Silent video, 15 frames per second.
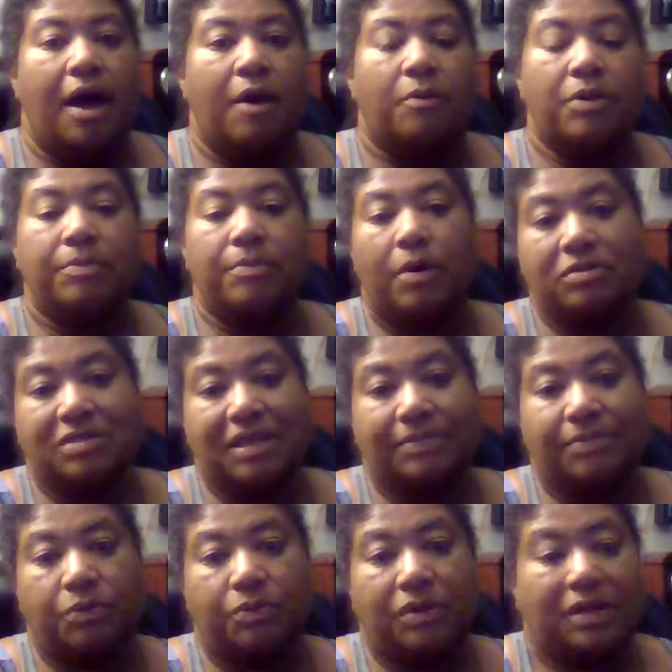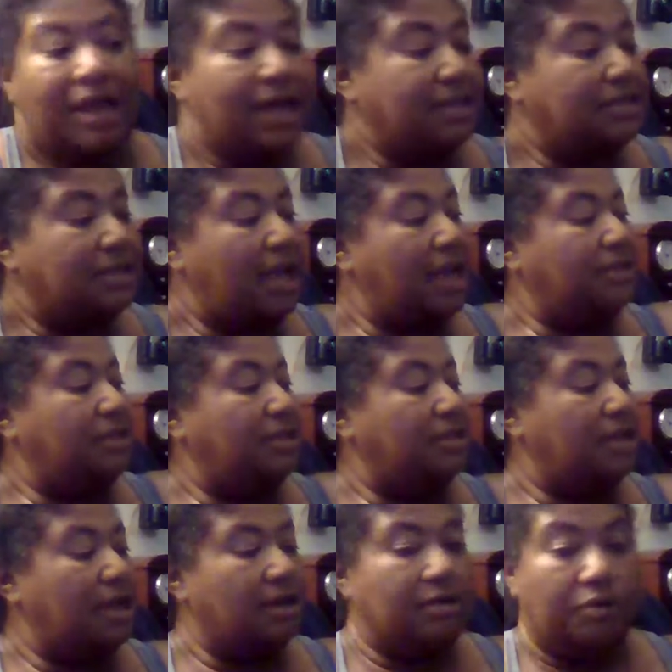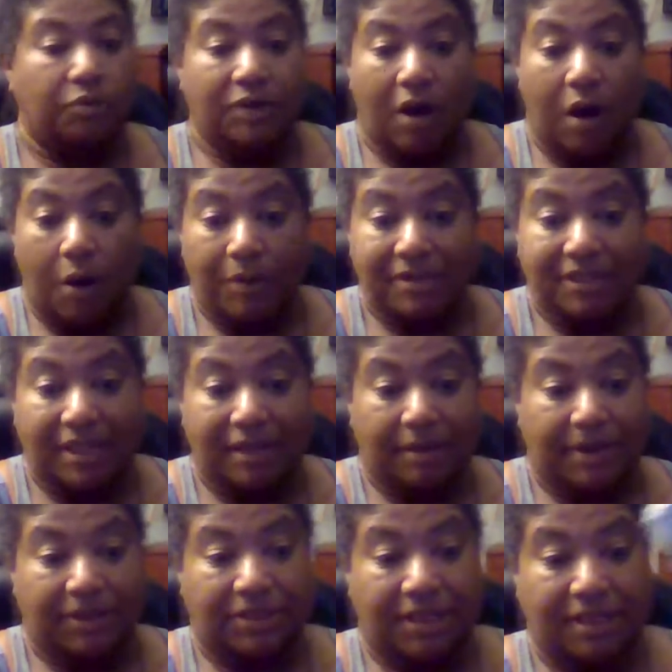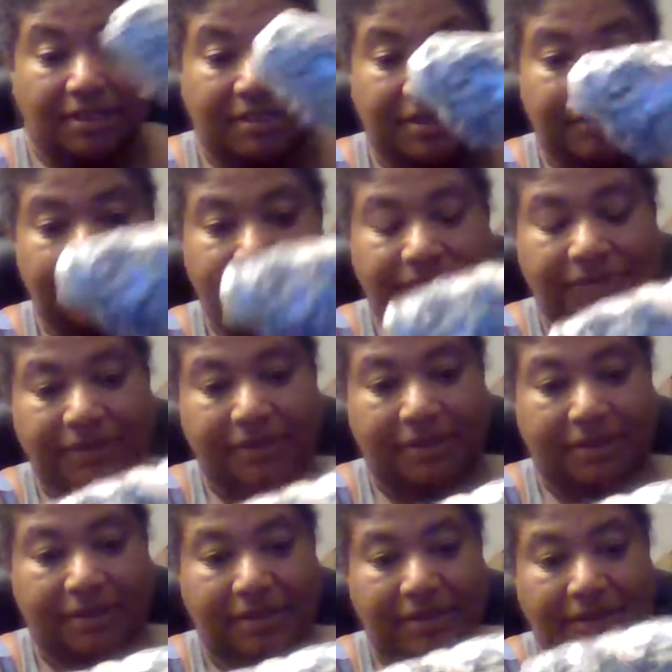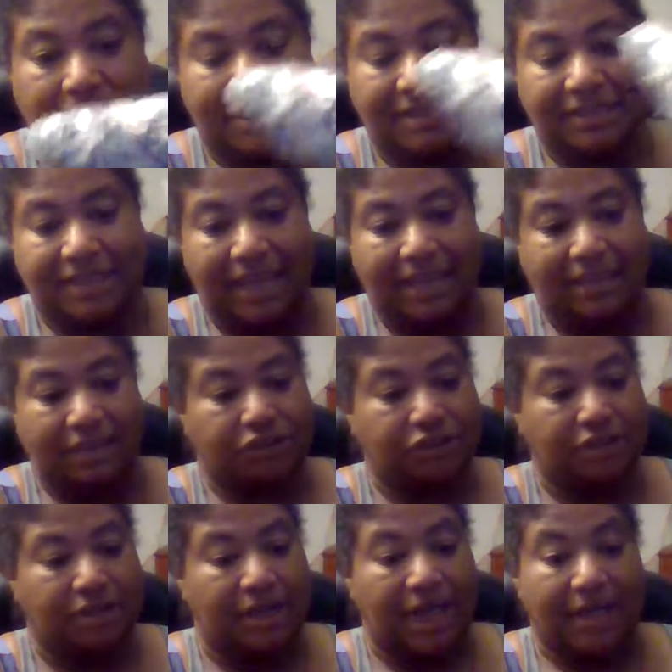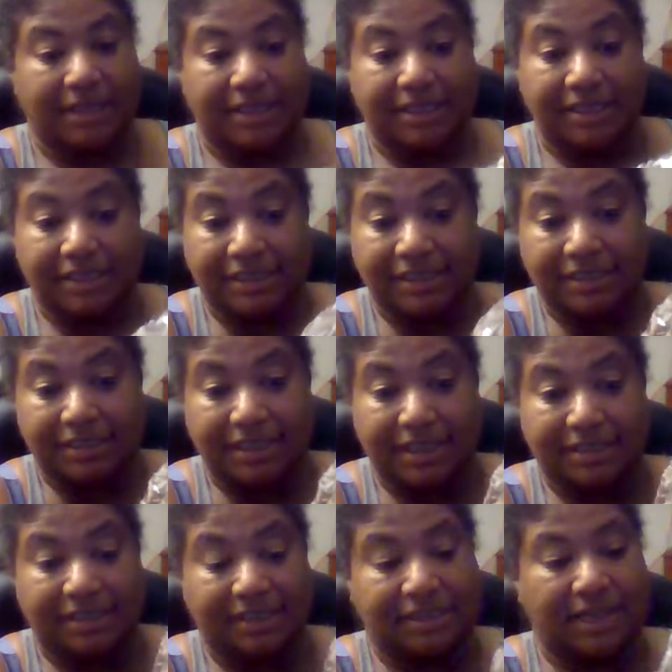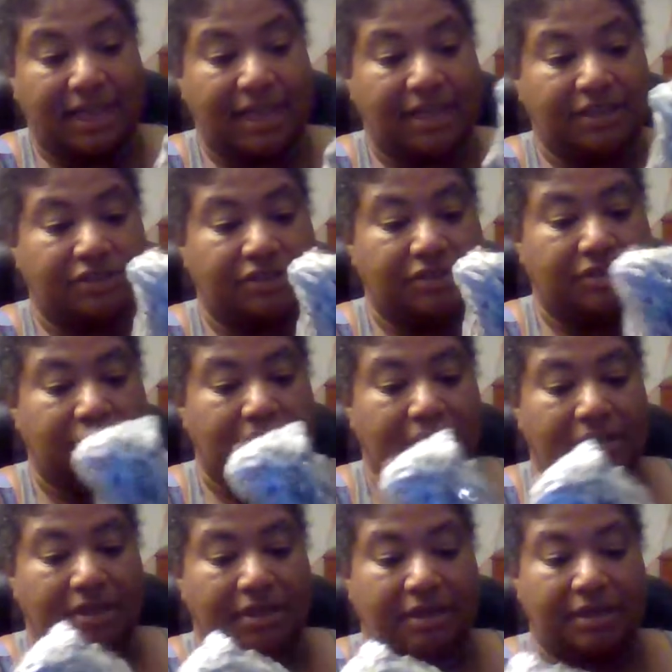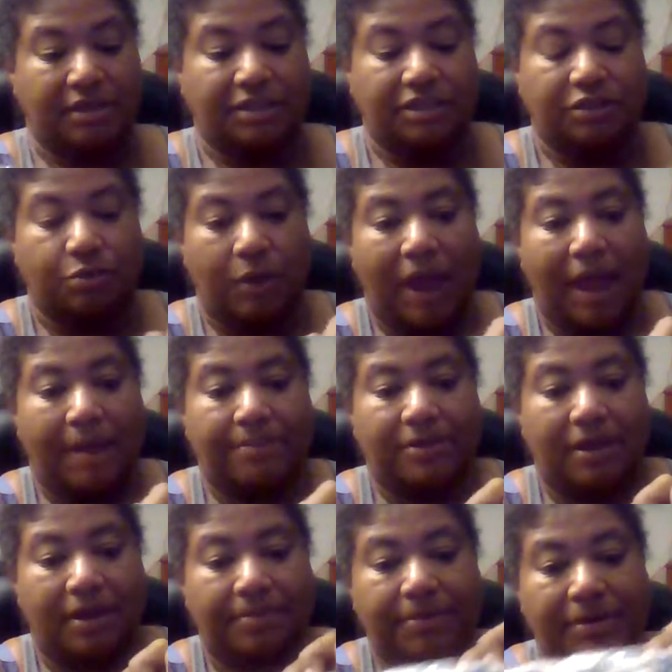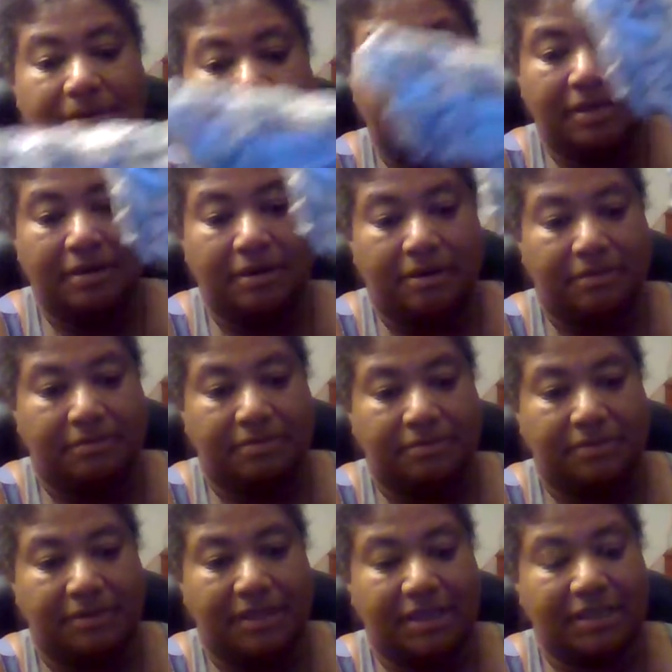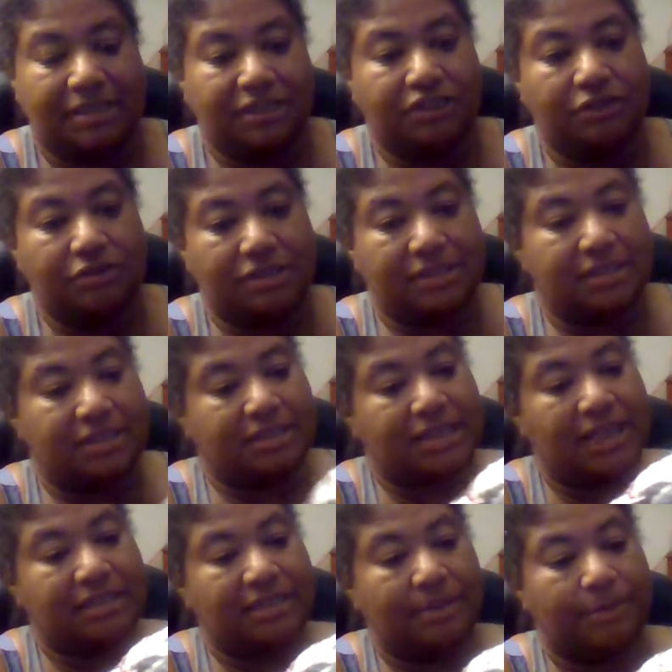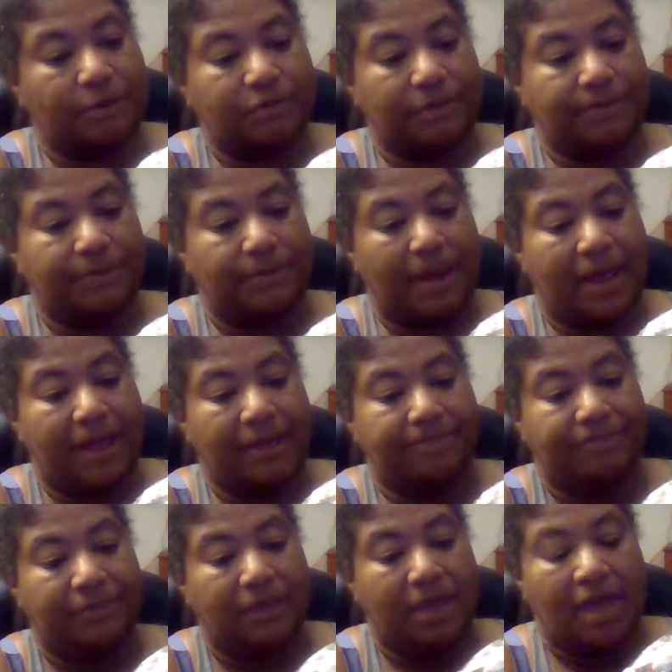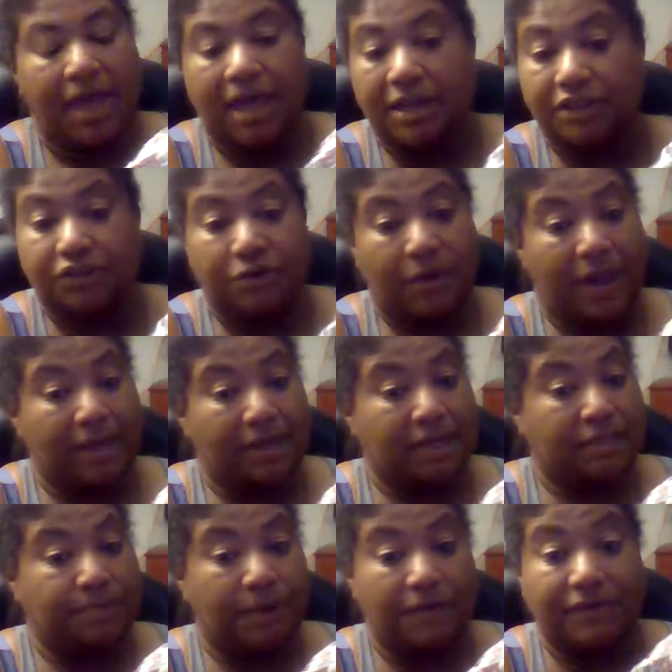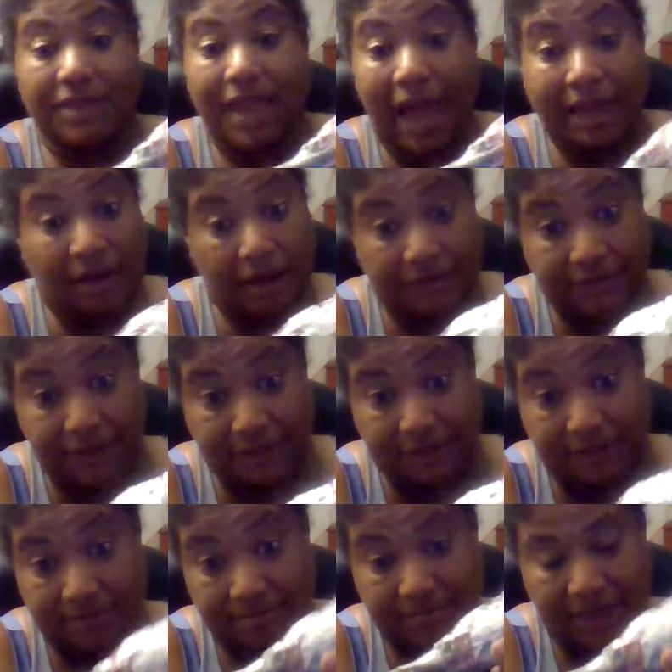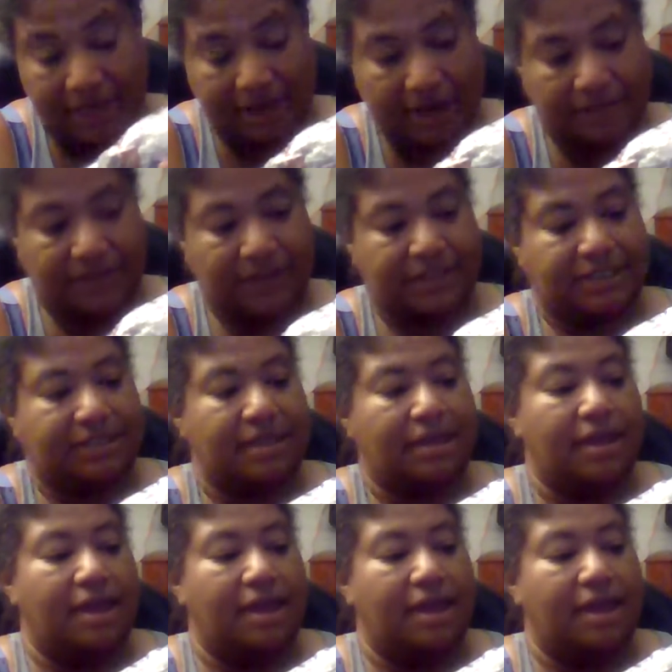What most people realize, I think that we always think about this, as sage. And this is sage, and this is wrapped up, and and this is usually the sage that most people buy, and it's great. It's perfect. I love this. I love this.